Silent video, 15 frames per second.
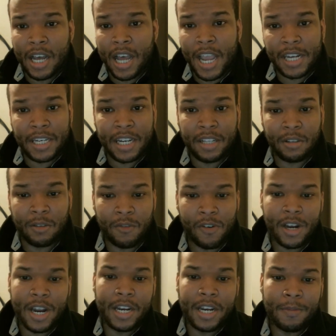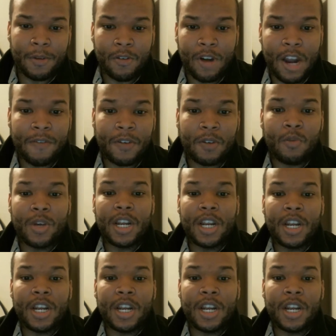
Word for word: 18 through 49 demographic with a